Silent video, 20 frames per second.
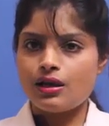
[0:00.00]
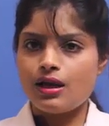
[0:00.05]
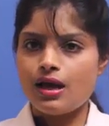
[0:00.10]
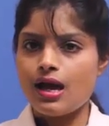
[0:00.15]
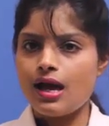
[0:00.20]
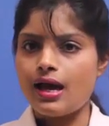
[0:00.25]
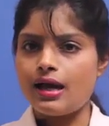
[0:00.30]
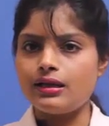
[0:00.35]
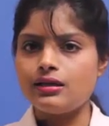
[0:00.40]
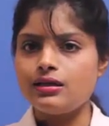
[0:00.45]

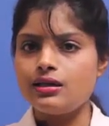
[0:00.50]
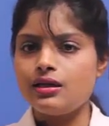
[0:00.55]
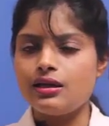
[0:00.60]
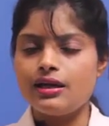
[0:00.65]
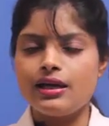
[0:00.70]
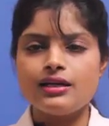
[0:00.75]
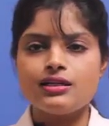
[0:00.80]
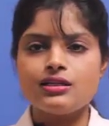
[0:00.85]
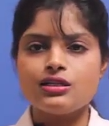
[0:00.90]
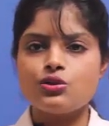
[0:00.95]
And
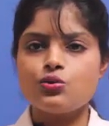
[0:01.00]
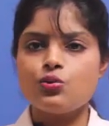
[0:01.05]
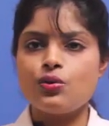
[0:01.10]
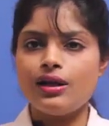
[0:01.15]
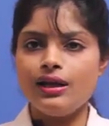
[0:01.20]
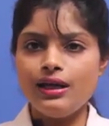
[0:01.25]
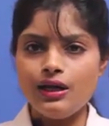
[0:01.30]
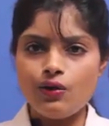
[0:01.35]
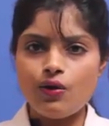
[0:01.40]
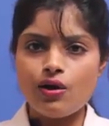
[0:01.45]
it is
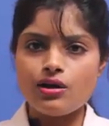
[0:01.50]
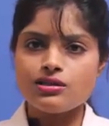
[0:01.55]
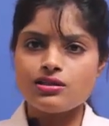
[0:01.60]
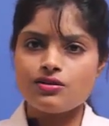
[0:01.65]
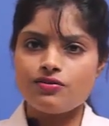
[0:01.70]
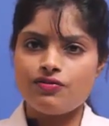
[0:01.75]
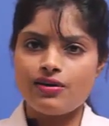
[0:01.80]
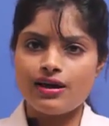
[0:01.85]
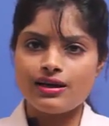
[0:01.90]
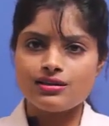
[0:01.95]
very cost
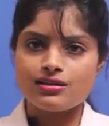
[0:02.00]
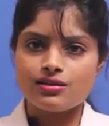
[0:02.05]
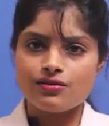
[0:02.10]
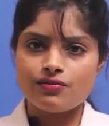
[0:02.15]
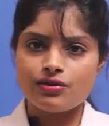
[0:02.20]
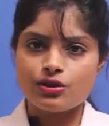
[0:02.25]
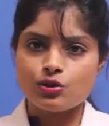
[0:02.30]
effective.